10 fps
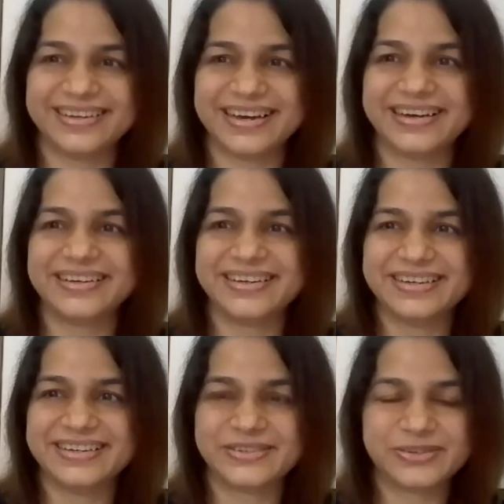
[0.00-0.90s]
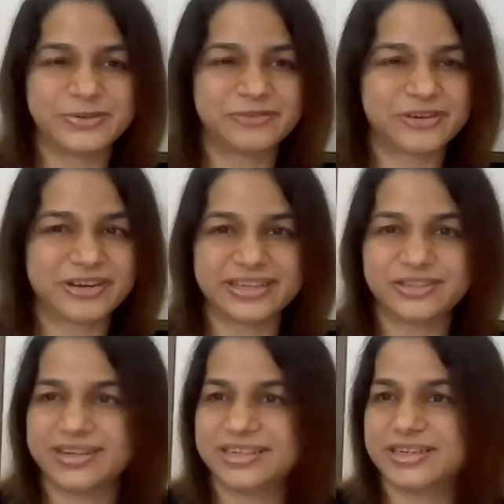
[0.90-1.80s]
Yeah. So
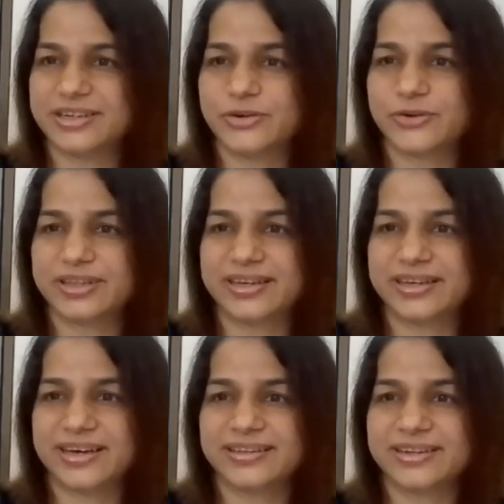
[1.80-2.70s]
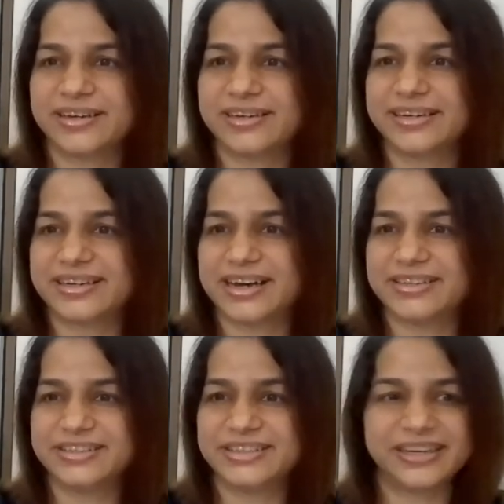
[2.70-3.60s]
congratulations, Yukti and uh,
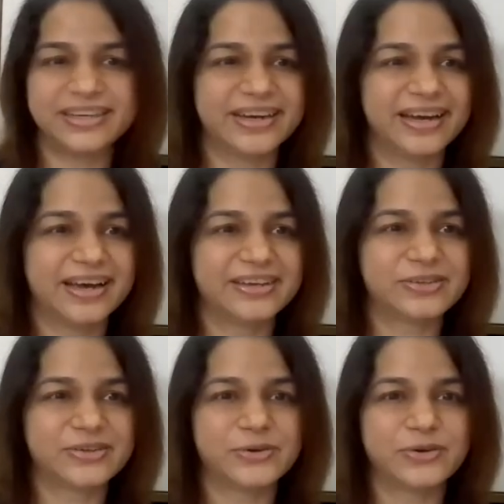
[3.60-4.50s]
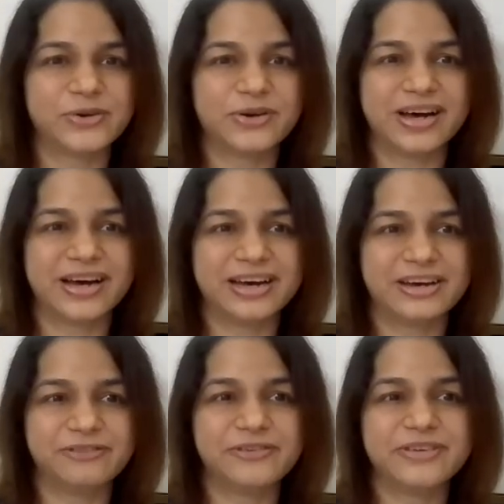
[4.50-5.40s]
Khadija. So
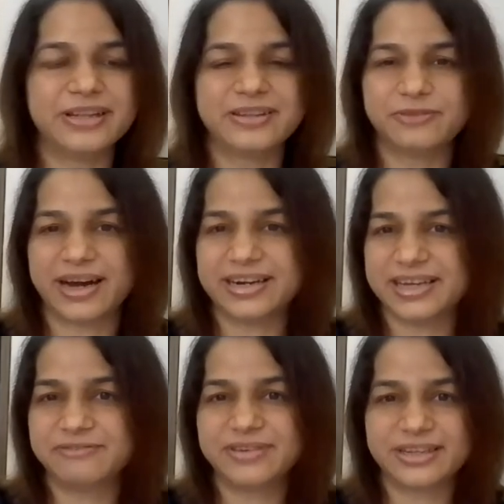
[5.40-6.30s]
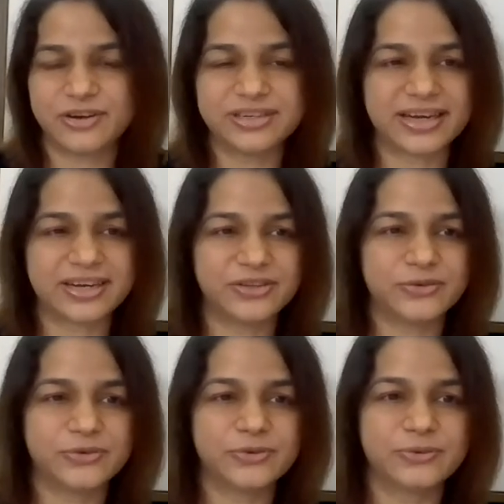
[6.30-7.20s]
uh, we will, our team will
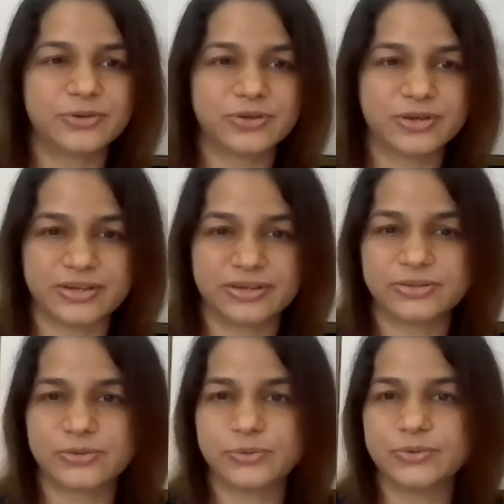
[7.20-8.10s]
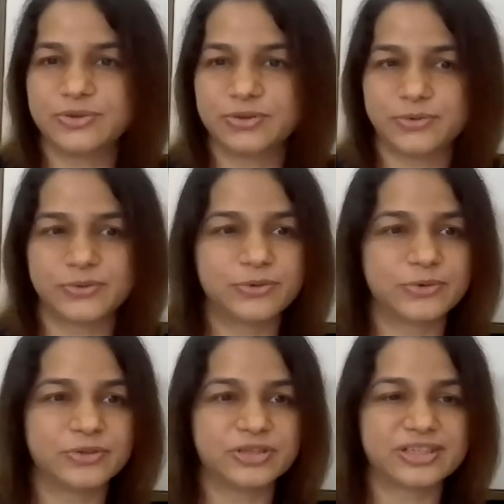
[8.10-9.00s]
contact you soon
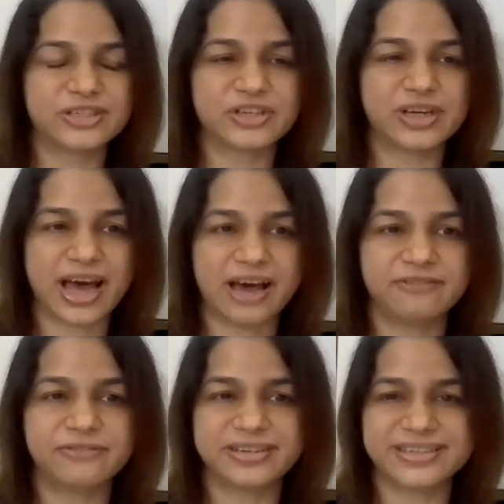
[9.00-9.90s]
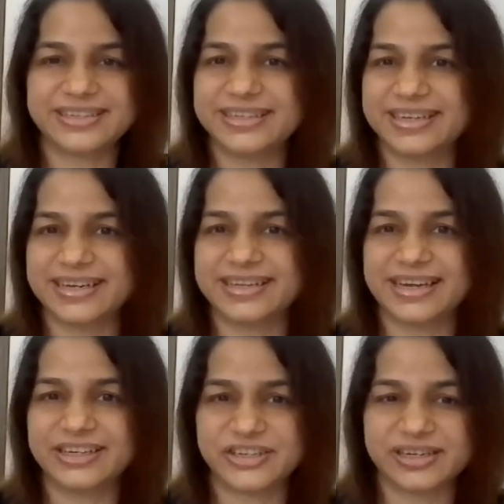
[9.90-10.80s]
to just have further
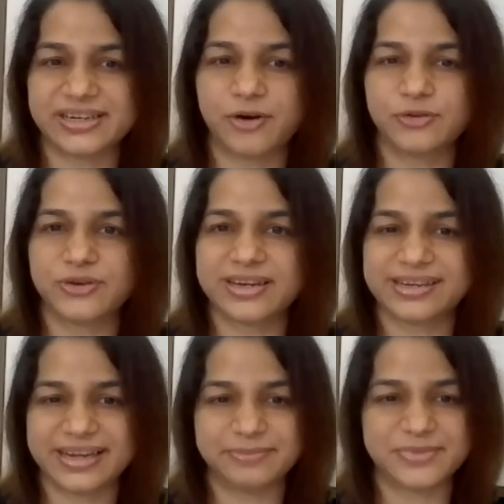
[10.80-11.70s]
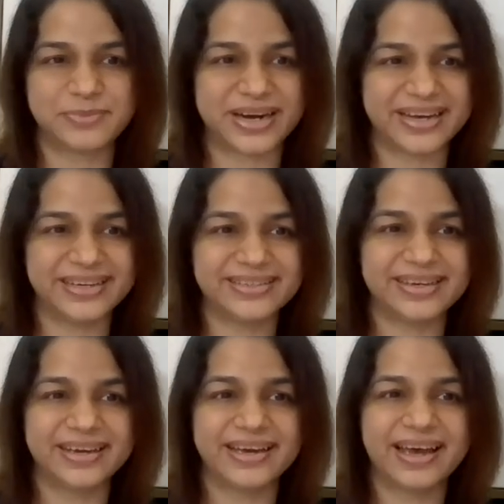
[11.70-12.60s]
detail and share how you can claim the
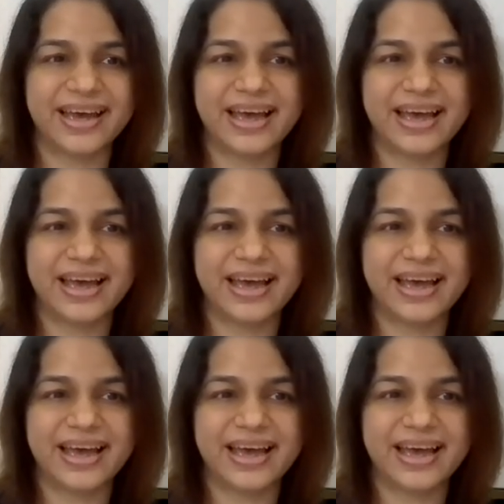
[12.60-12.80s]
prize.